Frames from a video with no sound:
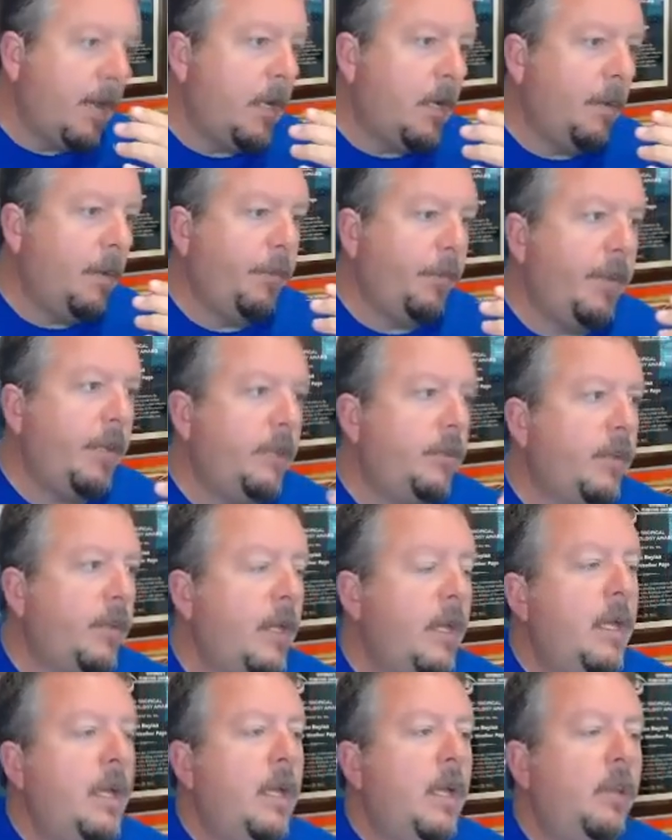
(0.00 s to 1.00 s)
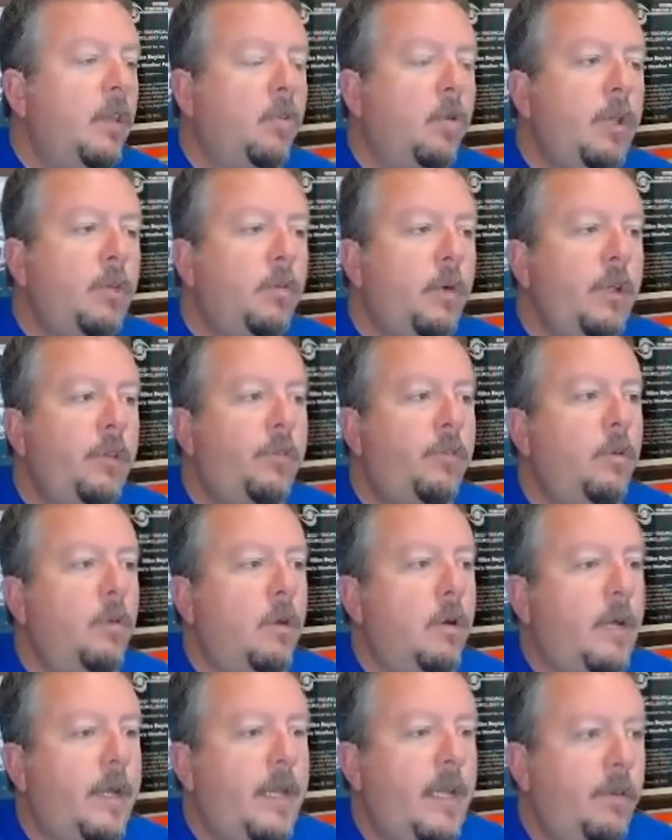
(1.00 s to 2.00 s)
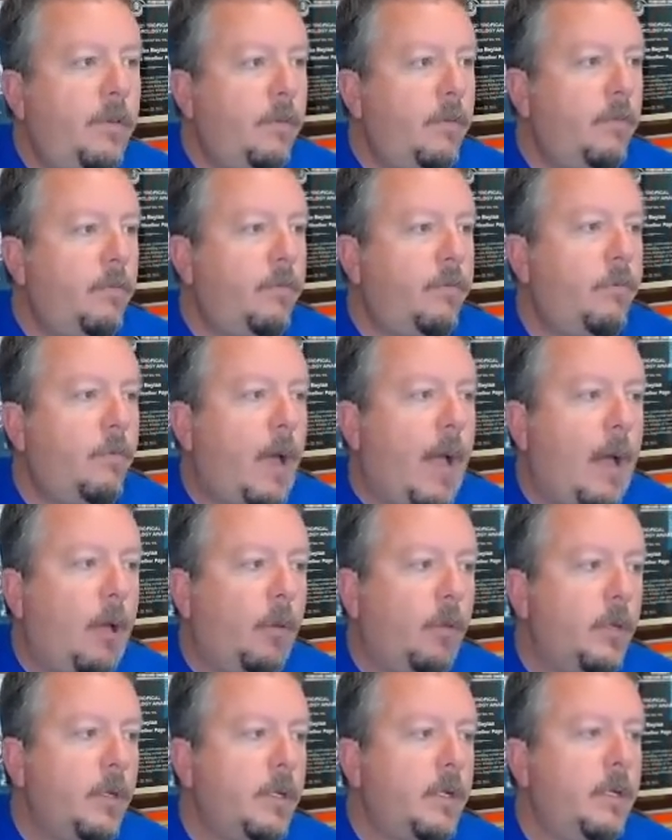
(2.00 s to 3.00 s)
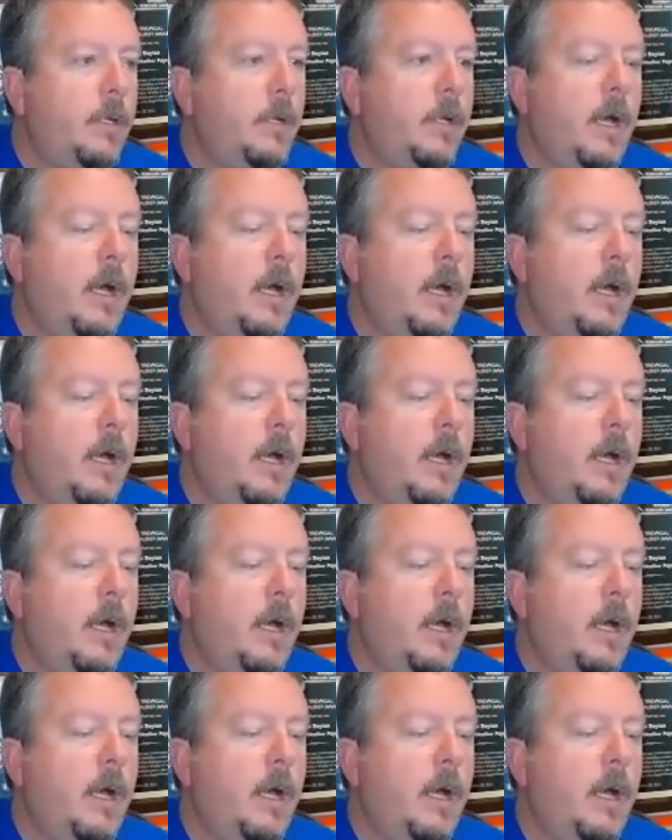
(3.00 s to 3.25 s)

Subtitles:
a couple things. 2022 hurricane outlook.